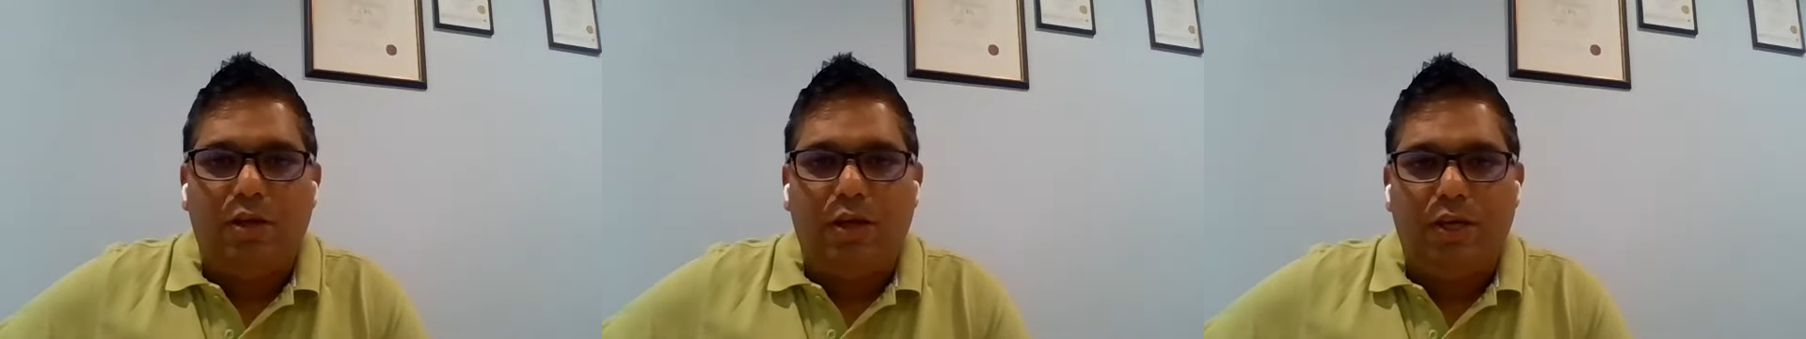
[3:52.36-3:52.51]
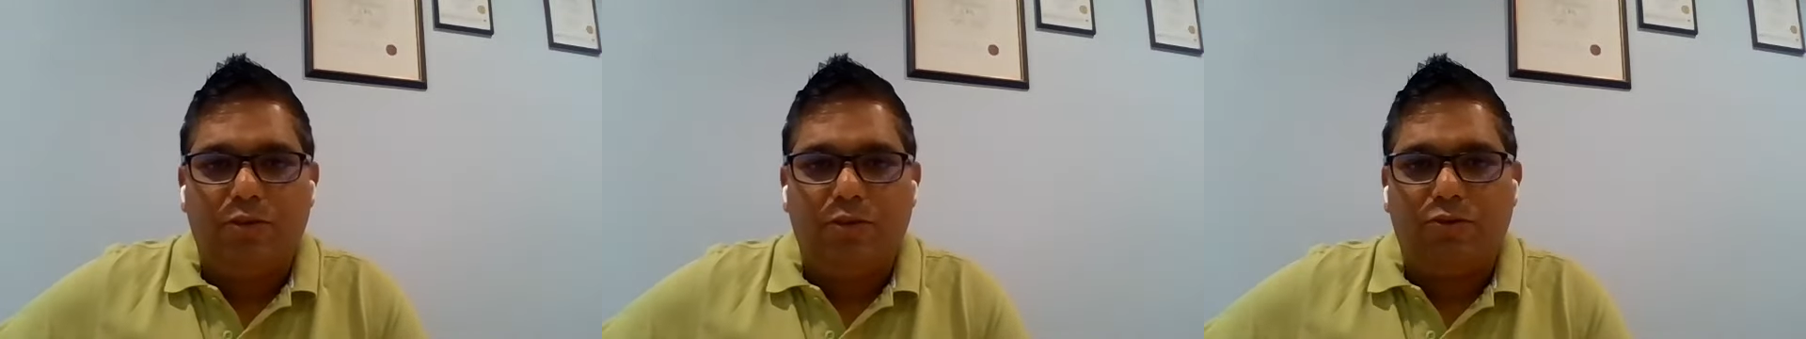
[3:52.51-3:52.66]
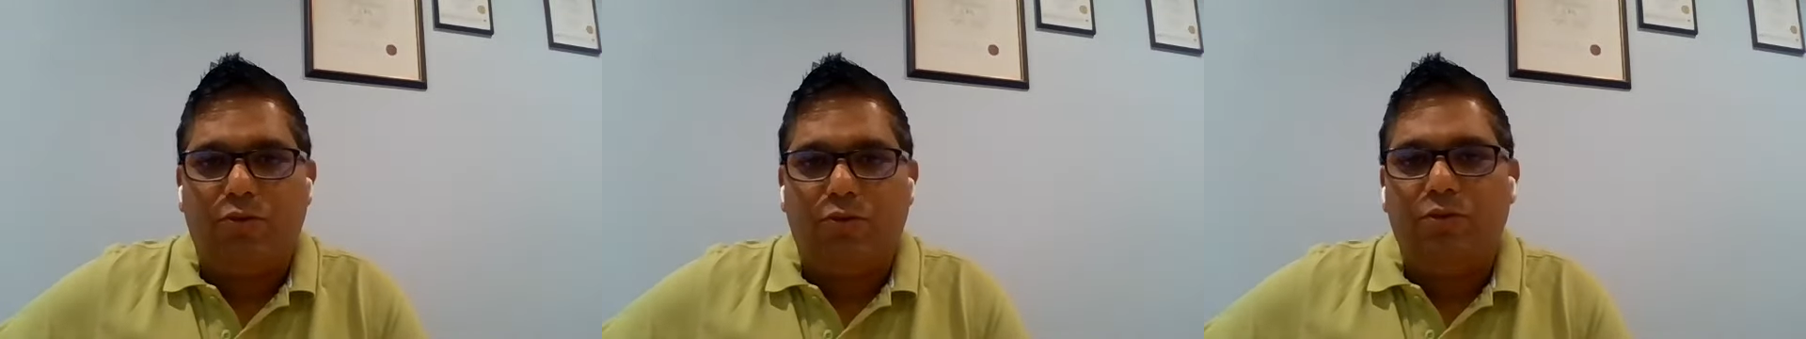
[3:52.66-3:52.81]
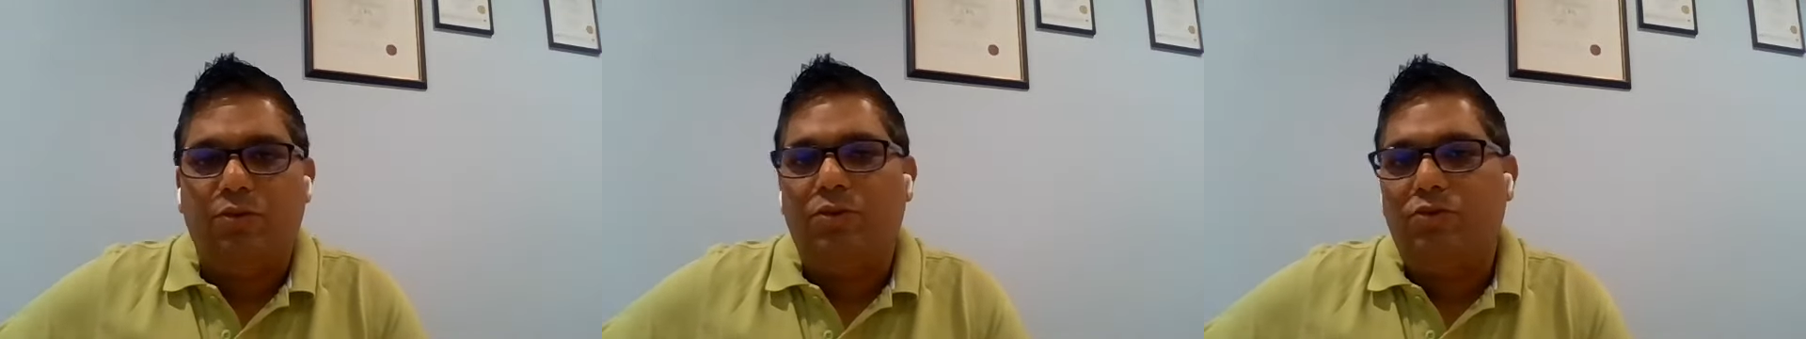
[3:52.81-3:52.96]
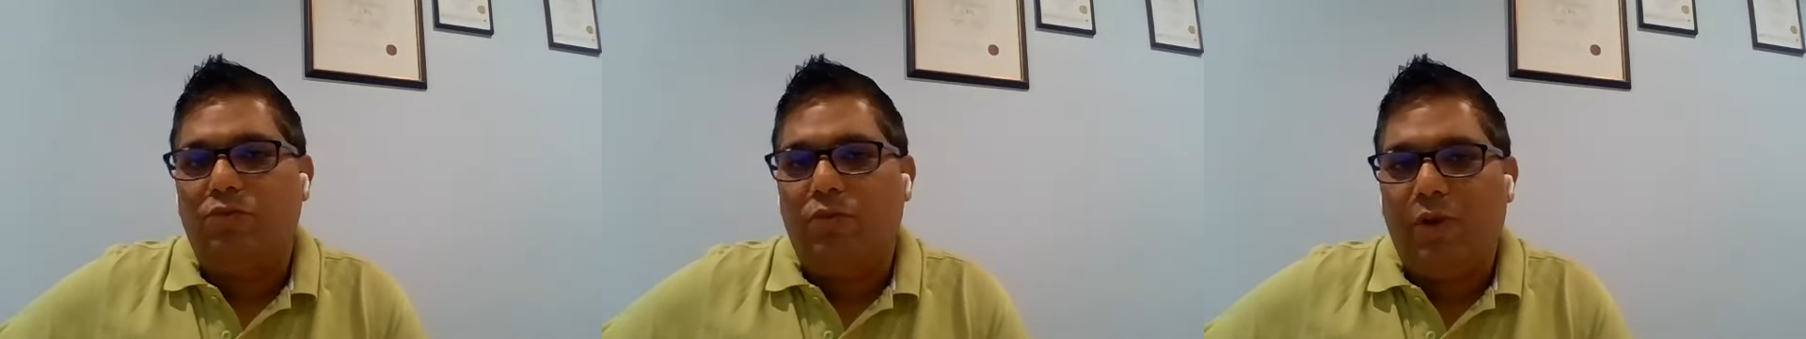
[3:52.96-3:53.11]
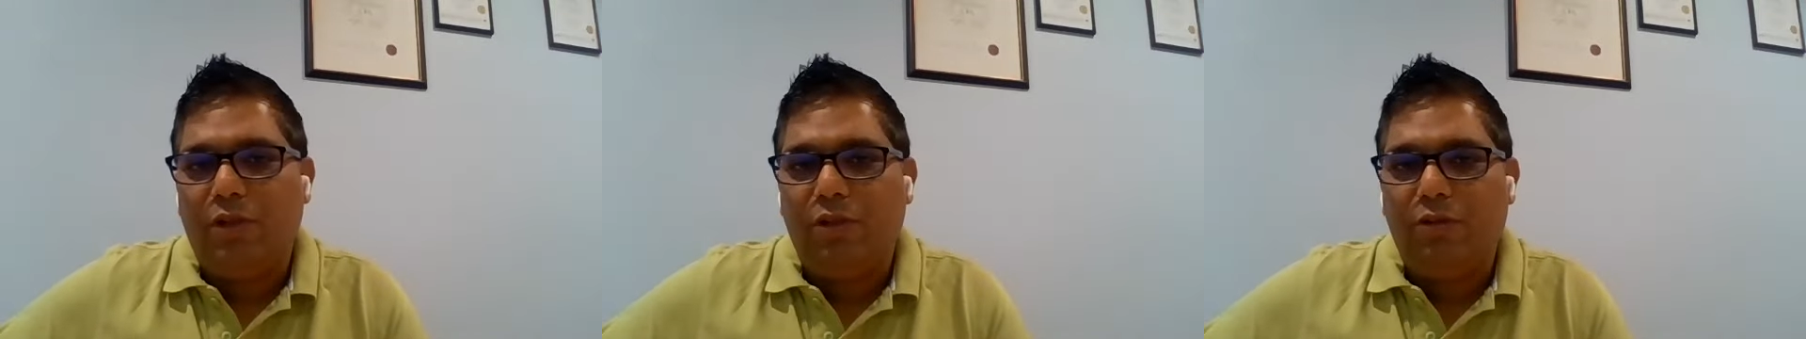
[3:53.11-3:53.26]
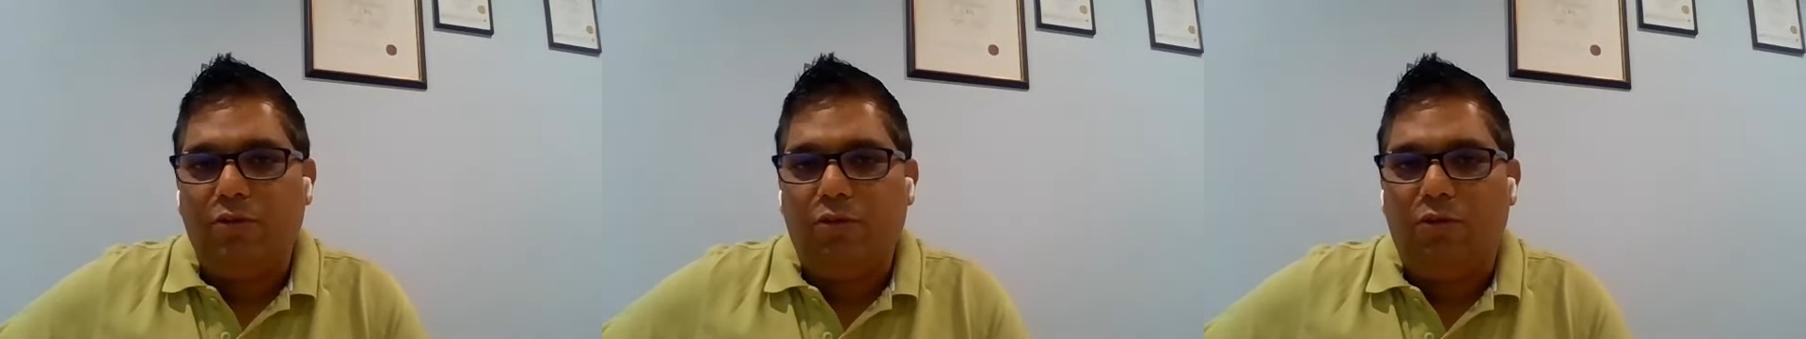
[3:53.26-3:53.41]
as on
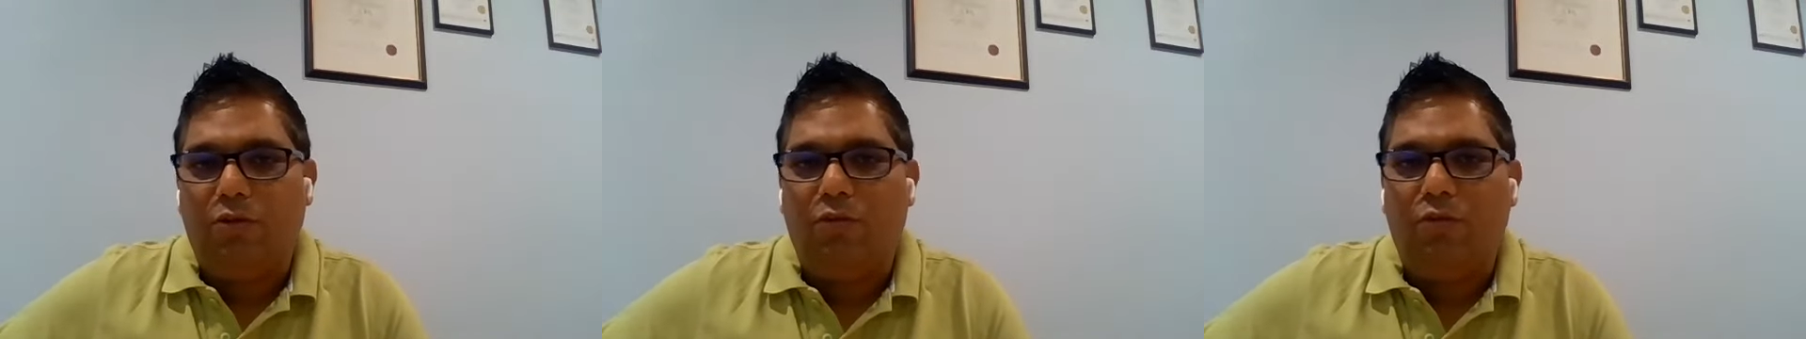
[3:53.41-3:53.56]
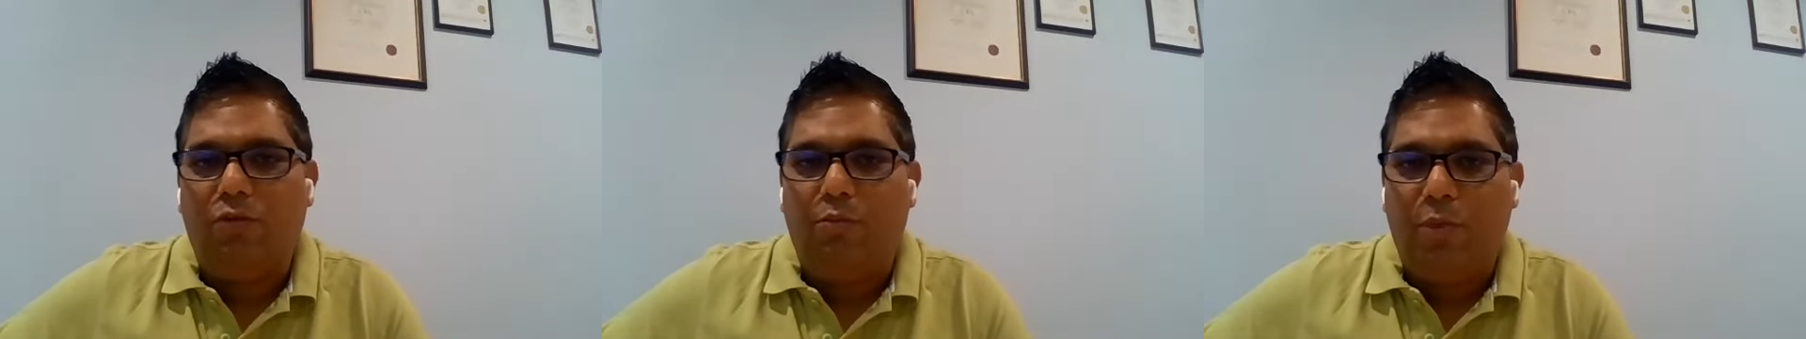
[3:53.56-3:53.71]
12th of